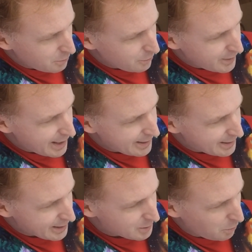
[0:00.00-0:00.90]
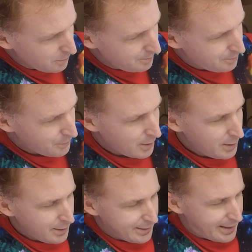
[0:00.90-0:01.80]
move that decimal,
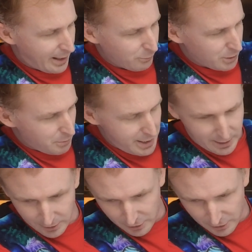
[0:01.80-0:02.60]
that would make